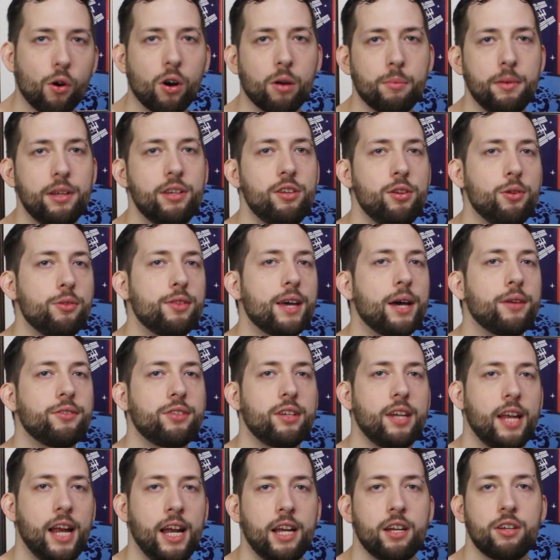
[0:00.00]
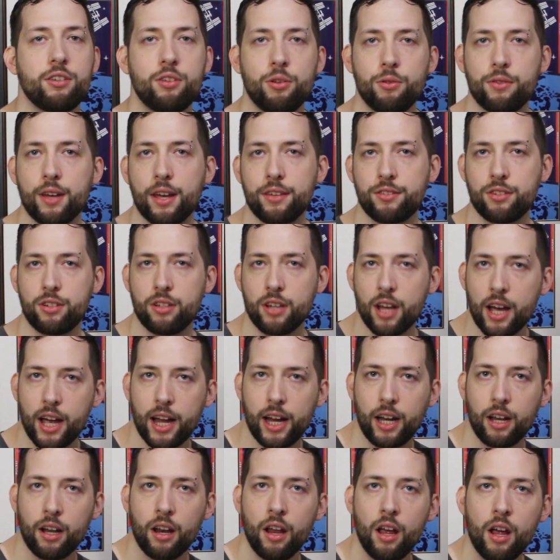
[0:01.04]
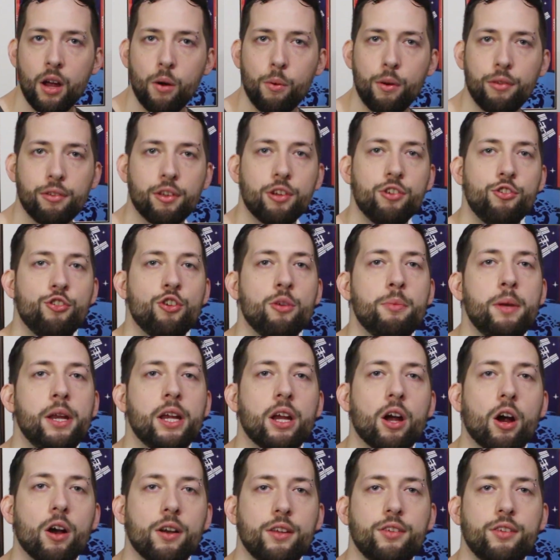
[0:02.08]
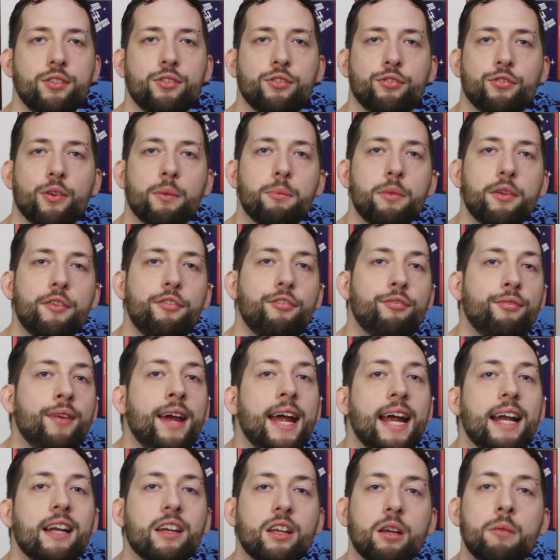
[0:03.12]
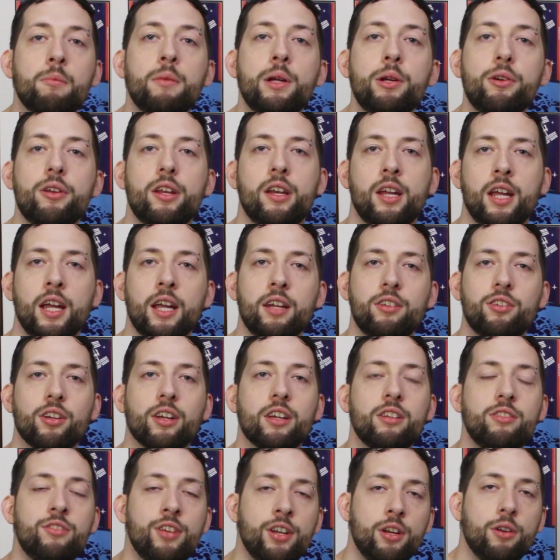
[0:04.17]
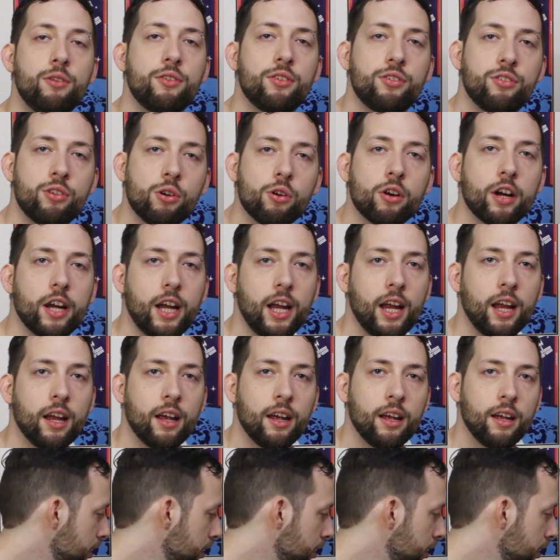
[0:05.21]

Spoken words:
form in 2008 and 2009, with contributing artists from the fan community to continue the story.